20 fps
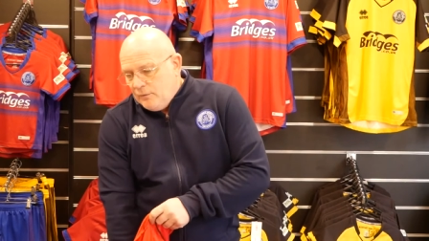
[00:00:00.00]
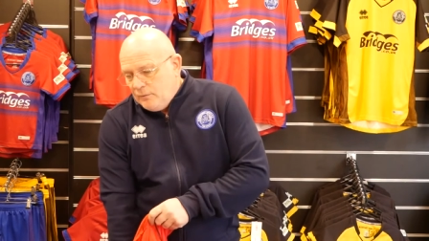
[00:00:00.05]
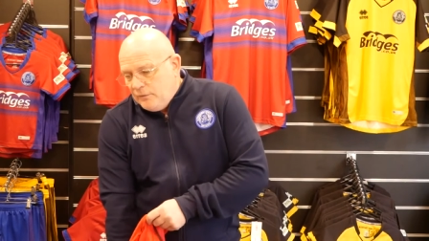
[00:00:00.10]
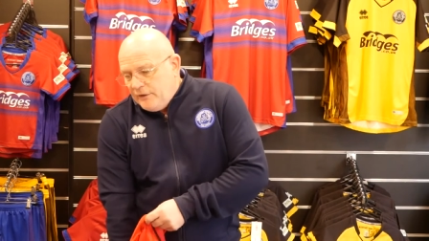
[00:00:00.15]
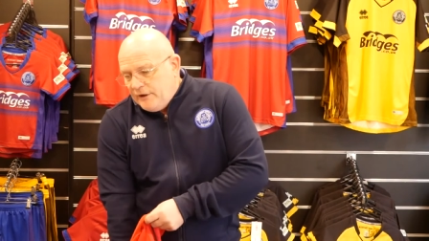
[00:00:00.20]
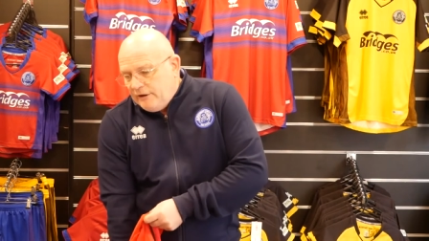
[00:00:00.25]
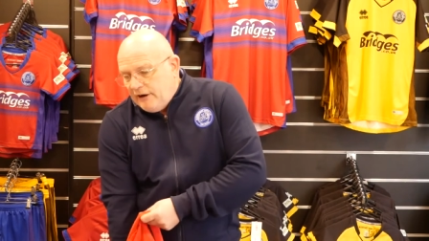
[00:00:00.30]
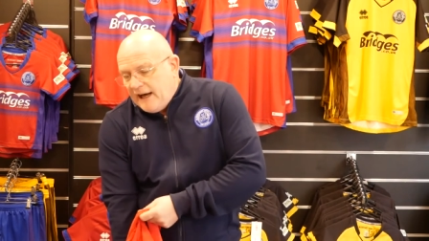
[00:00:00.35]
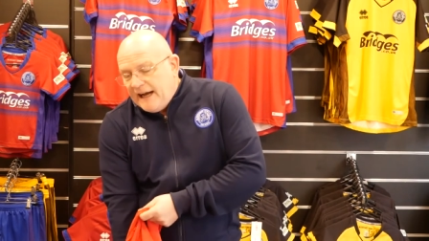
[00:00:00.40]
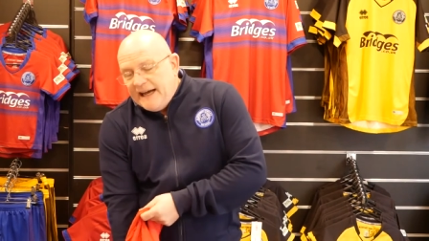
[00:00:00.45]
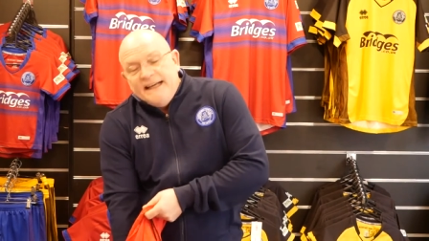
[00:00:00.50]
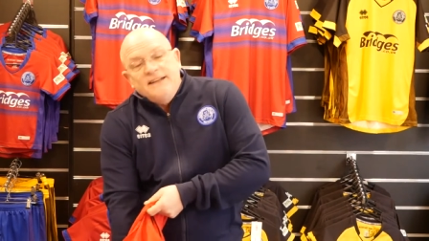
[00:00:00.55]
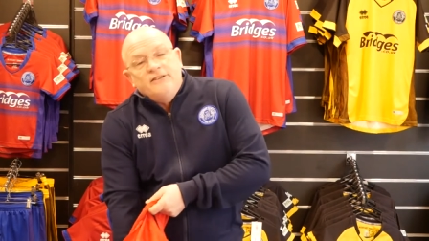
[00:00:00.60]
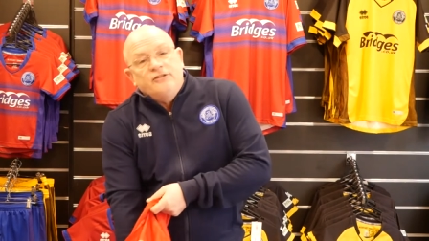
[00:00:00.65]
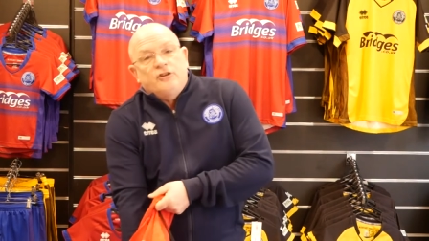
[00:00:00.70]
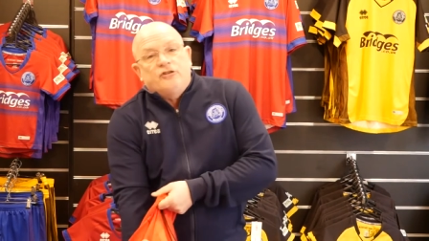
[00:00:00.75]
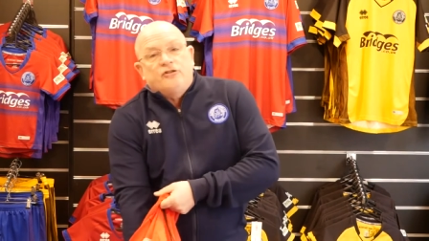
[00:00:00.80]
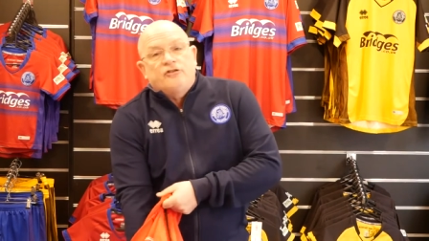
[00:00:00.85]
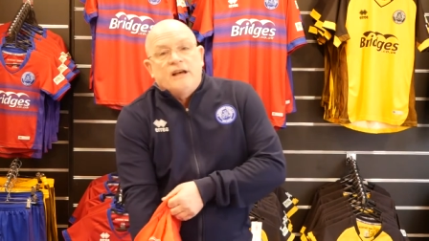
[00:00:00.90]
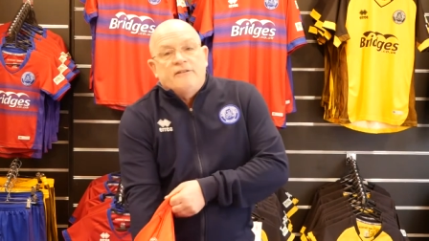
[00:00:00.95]
there are
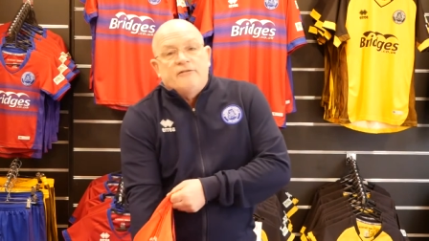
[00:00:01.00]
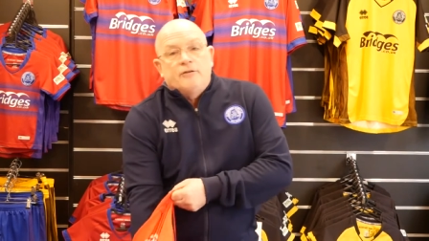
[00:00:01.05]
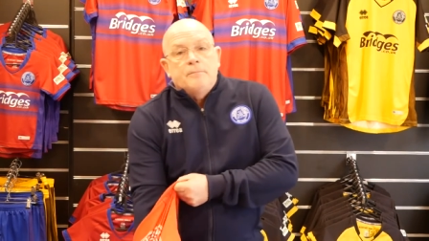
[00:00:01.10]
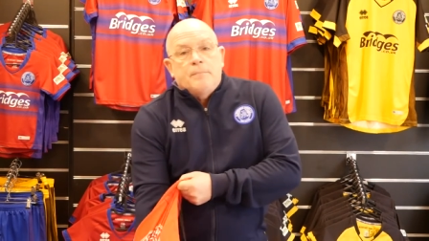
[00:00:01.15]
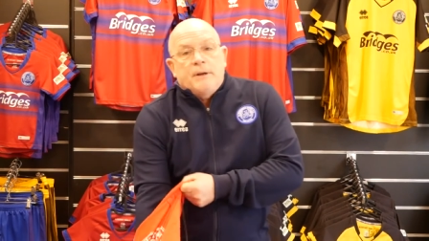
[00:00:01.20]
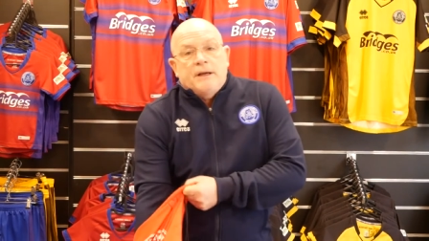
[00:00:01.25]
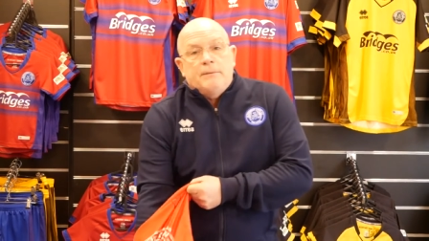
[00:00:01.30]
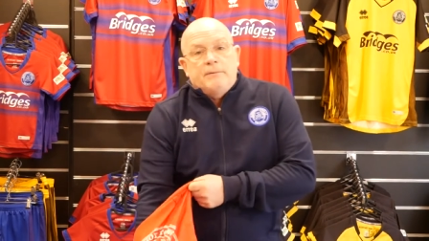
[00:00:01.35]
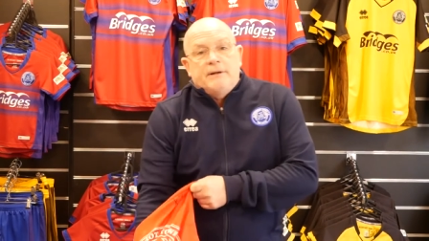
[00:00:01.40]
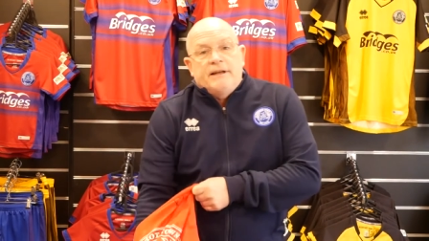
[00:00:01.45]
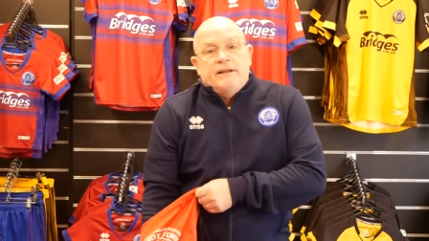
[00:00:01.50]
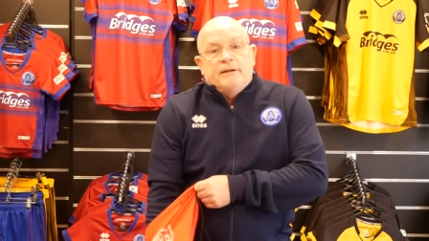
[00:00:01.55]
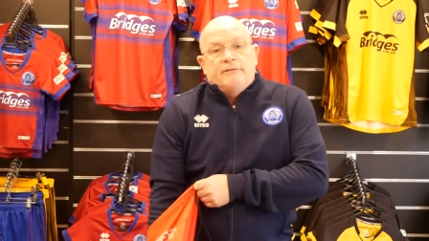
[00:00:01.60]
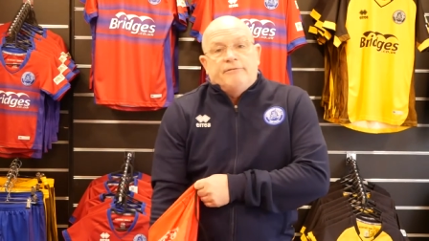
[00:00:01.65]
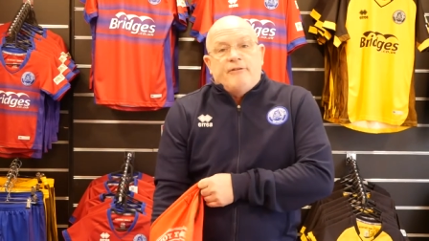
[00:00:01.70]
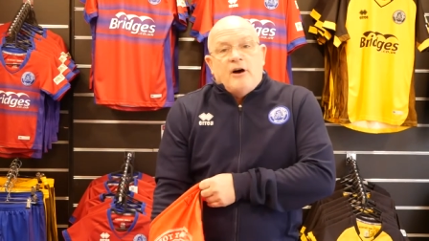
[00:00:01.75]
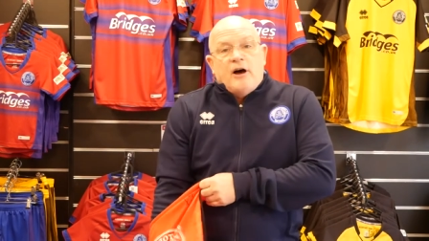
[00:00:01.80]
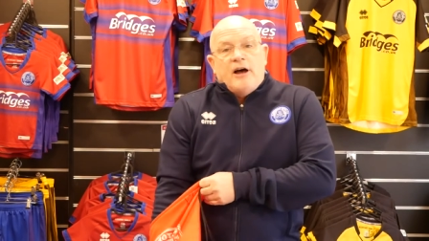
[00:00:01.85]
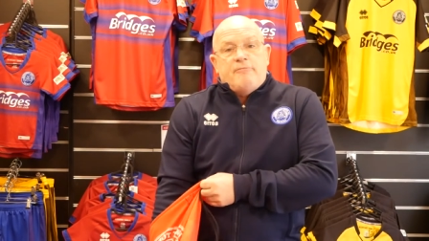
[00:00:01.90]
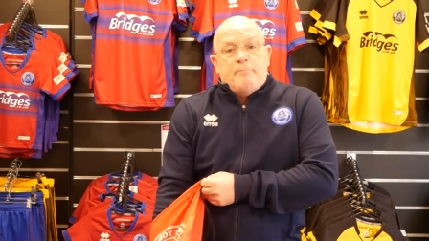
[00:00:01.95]
87 people in the
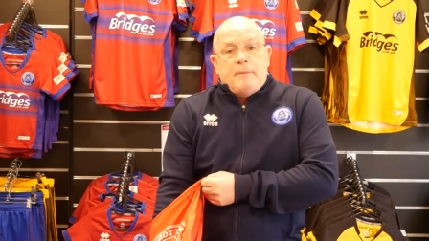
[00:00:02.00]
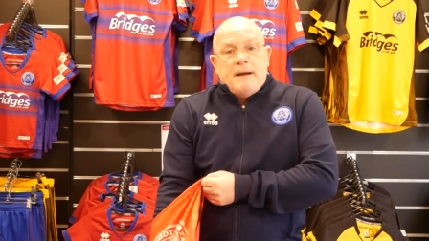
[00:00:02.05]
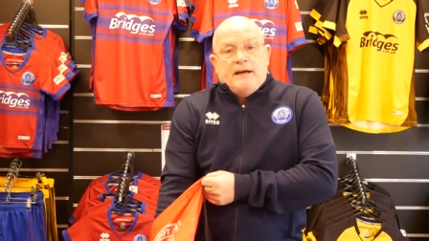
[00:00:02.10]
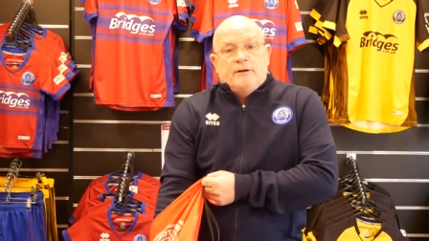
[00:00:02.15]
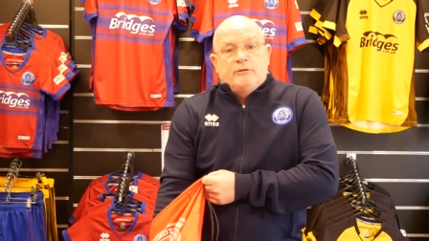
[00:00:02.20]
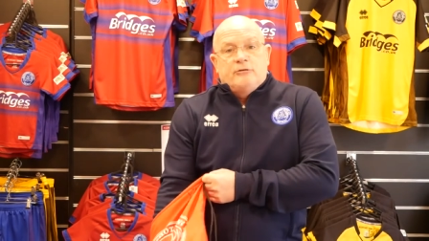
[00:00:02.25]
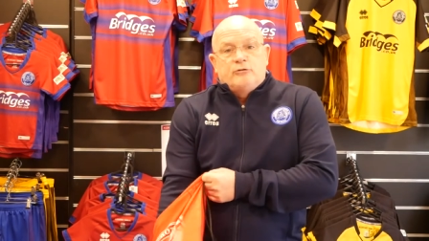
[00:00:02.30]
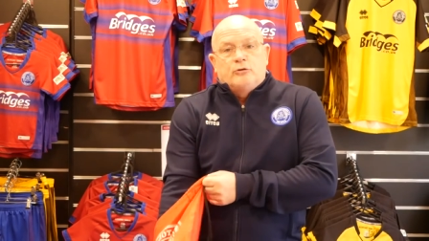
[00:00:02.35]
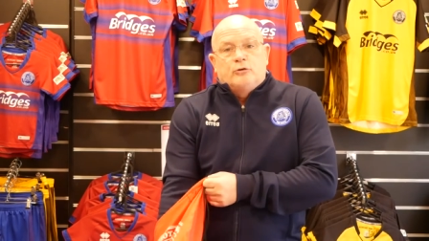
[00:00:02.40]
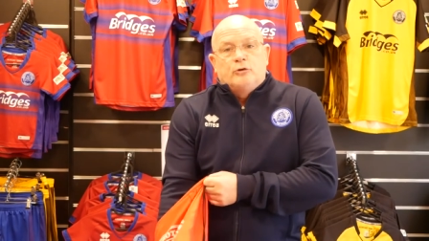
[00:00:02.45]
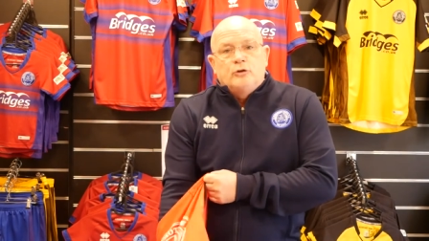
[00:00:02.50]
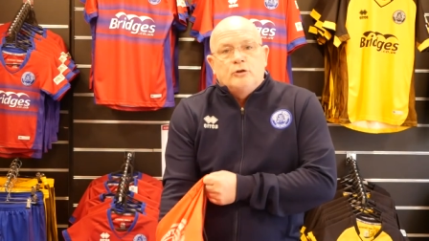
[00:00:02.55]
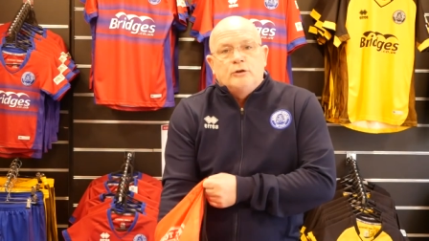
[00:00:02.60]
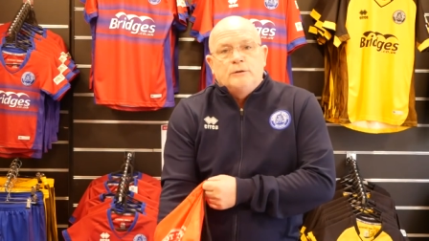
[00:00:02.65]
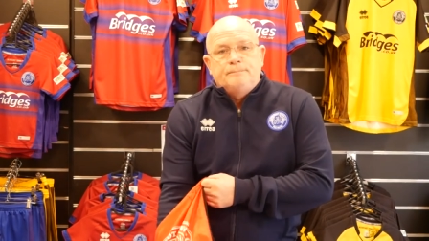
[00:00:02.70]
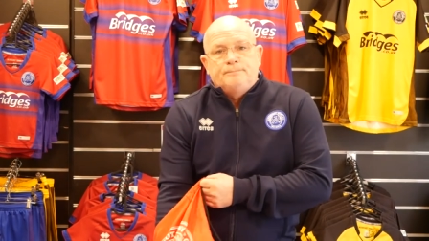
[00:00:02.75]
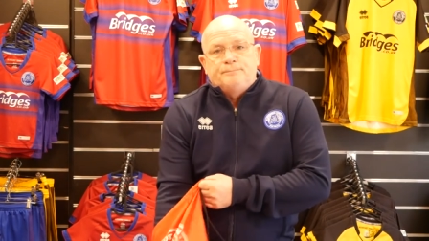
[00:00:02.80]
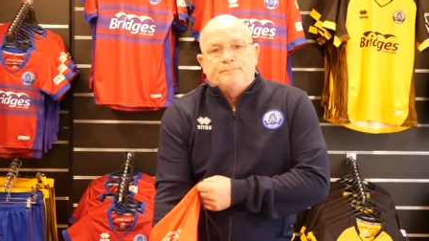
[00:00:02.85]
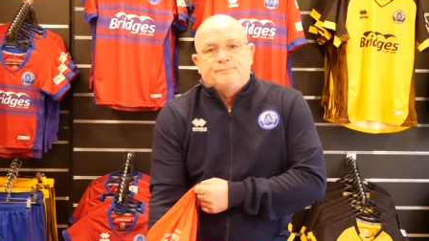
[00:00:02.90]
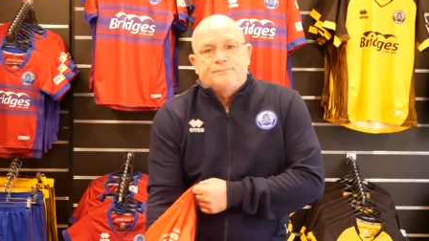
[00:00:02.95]
£5
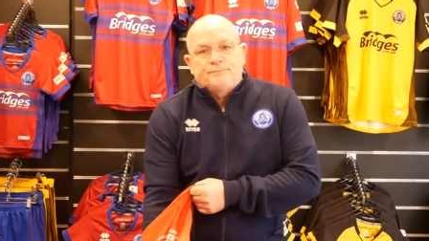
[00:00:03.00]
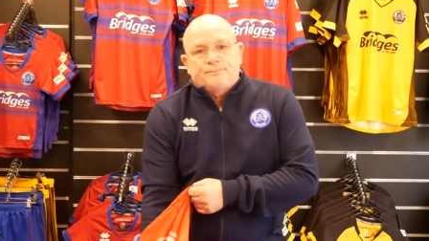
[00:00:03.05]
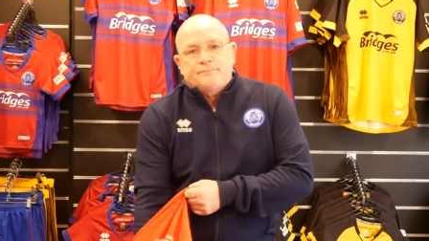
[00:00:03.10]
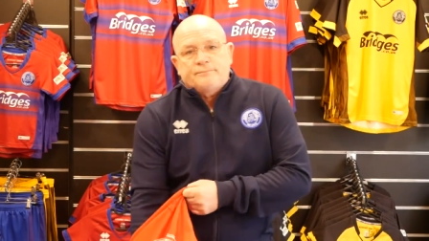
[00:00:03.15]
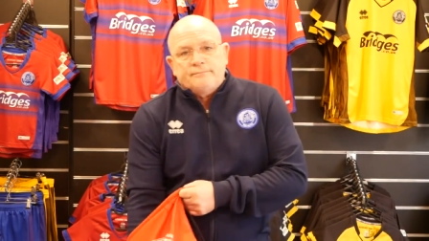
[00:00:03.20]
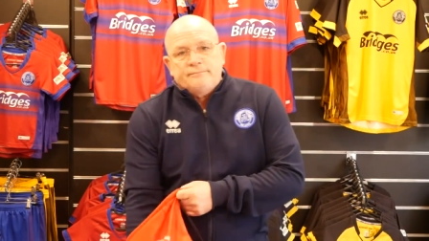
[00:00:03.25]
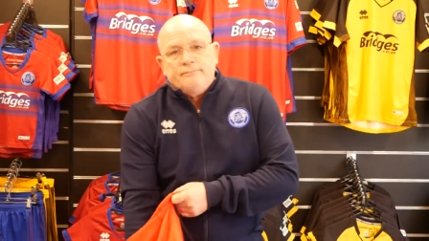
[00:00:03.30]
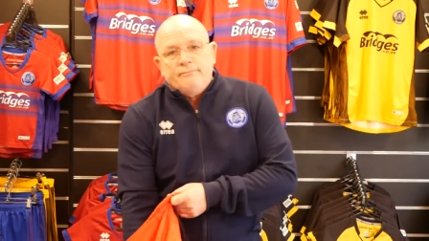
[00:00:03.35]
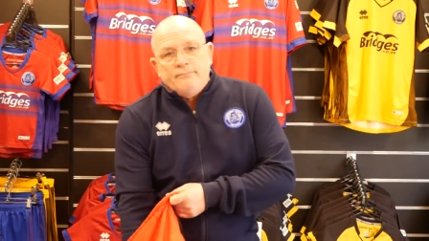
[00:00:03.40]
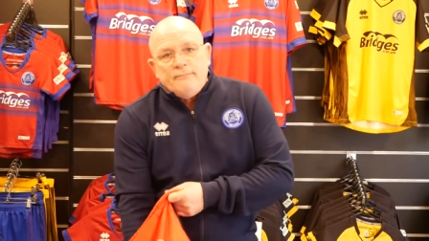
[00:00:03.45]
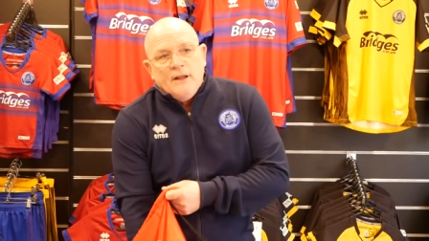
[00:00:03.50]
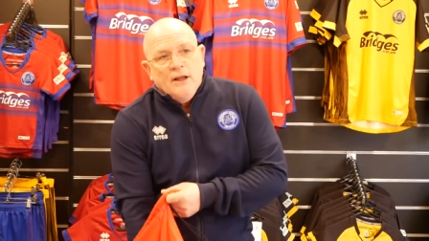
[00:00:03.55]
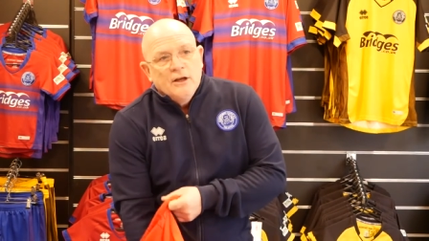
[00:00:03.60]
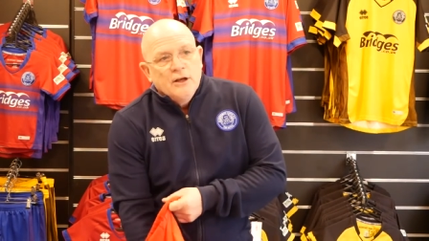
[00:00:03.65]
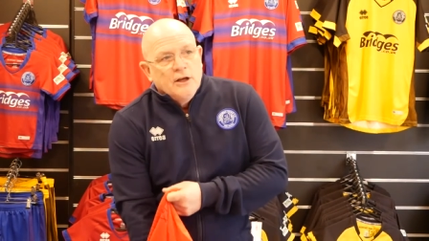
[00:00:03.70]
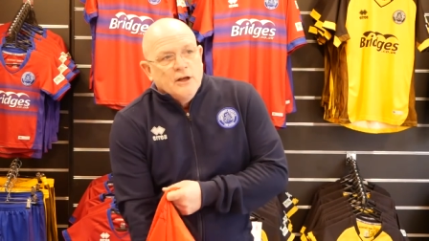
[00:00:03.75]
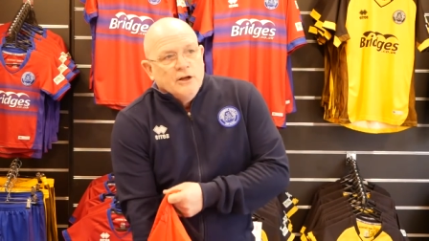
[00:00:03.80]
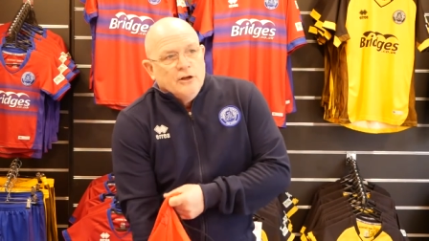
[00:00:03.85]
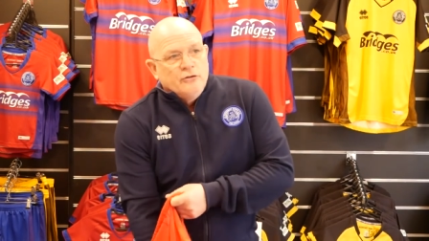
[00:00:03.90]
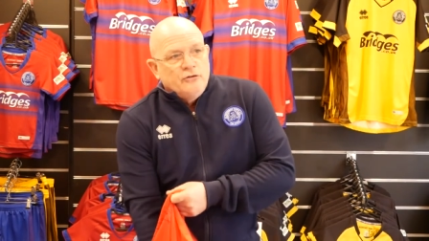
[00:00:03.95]

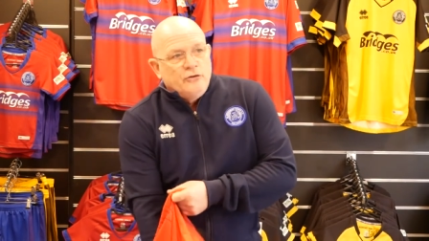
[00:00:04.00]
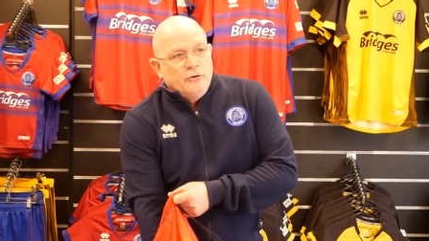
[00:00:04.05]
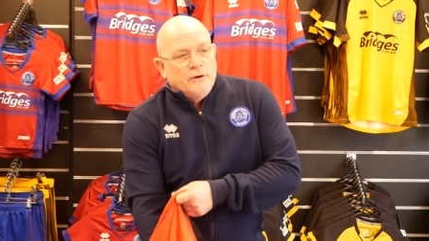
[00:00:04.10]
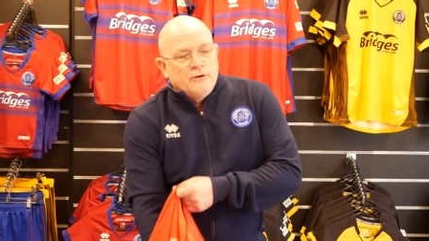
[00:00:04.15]
draw.